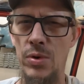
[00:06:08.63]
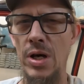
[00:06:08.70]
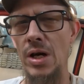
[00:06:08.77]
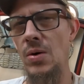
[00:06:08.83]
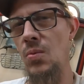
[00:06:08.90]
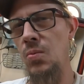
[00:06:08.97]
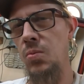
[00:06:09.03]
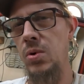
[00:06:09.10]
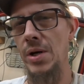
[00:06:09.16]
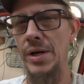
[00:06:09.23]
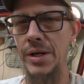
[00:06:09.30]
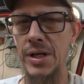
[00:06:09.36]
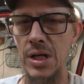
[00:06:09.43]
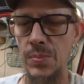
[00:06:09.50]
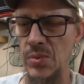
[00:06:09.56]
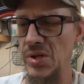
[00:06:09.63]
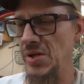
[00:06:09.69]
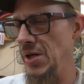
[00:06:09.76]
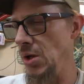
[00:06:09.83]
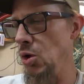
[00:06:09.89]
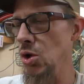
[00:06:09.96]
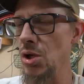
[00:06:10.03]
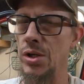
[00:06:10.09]
Kind of want to keep this
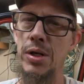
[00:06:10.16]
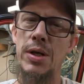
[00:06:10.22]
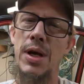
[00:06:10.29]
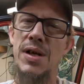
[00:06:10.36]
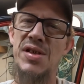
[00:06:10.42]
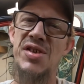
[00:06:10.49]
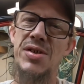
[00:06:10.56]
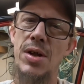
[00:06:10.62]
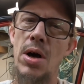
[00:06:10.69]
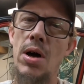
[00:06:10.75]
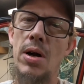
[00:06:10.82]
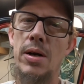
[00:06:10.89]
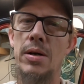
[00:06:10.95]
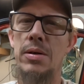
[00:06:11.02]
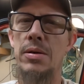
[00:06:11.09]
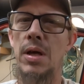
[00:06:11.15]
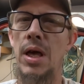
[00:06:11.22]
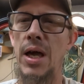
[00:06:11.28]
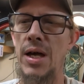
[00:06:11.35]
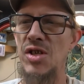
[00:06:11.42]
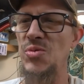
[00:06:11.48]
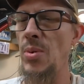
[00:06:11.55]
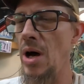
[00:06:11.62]
thing looking as stock
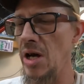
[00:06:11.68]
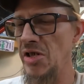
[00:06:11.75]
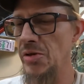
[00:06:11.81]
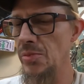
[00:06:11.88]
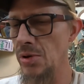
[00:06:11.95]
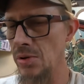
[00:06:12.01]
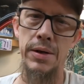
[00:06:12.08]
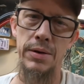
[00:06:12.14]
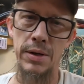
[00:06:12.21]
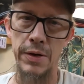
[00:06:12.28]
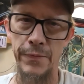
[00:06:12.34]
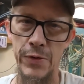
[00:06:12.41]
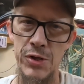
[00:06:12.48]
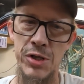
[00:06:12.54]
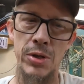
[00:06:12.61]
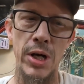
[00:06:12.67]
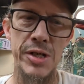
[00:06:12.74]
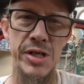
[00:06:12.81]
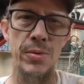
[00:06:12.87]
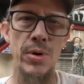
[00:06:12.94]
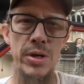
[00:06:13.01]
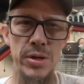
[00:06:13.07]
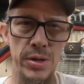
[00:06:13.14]
as possible. At first glance, I
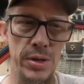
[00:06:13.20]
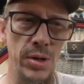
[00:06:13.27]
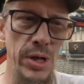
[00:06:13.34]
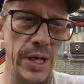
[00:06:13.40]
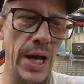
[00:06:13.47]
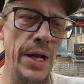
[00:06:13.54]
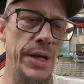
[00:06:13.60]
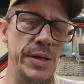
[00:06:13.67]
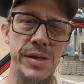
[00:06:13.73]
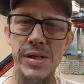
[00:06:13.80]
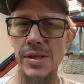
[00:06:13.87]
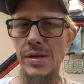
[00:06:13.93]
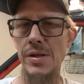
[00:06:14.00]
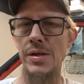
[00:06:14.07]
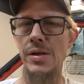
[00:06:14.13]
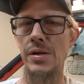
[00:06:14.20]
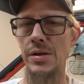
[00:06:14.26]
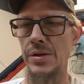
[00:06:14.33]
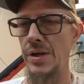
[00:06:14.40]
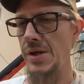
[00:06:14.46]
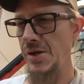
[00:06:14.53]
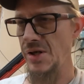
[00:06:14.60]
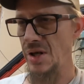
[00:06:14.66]
want you to look at it and see
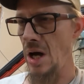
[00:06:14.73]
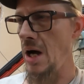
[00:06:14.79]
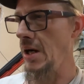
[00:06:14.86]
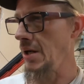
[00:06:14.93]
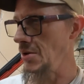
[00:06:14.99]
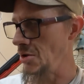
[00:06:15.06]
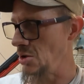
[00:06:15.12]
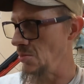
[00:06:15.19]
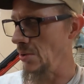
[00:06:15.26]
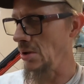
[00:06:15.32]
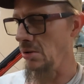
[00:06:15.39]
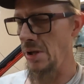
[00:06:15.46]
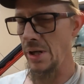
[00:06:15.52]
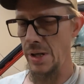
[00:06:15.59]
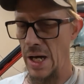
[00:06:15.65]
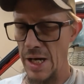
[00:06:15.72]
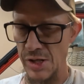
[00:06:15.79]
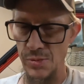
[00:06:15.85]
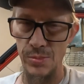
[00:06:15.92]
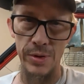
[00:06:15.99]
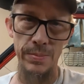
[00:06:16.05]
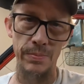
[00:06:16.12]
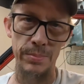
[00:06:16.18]
that it's stock. It's super clean. It hasn't
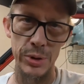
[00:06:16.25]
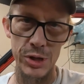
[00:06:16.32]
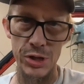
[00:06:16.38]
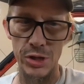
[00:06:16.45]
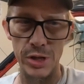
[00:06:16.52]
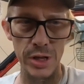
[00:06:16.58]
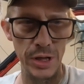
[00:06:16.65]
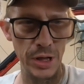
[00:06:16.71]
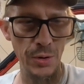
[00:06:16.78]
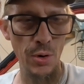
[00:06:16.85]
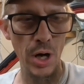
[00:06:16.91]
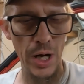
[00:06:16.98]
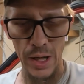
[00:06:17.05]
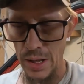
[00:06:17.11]
been butchered in any way.